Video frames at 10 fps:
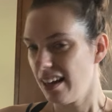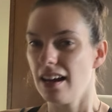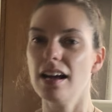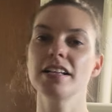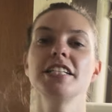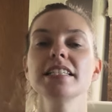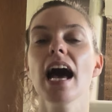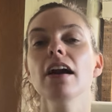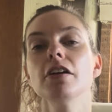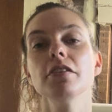Jeez, I
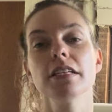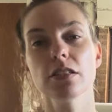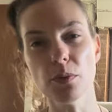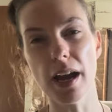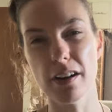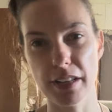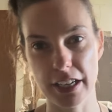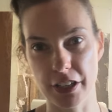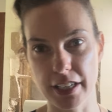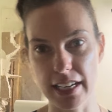don't know. This is why I don't like
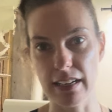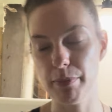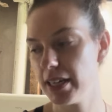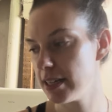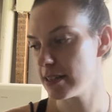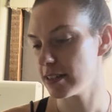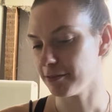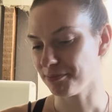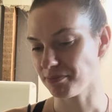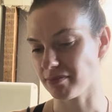cooking, because
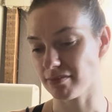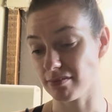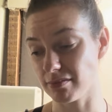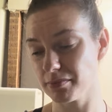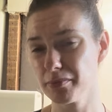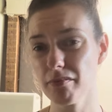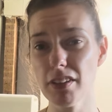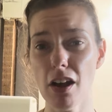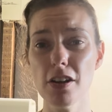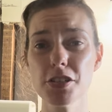
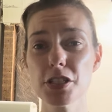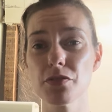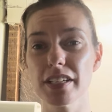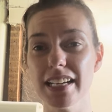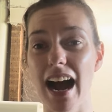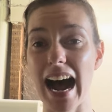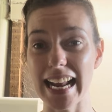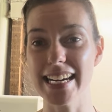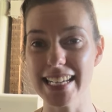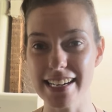also it's really
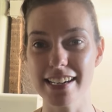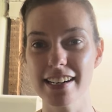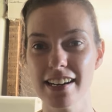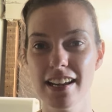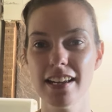hot in here.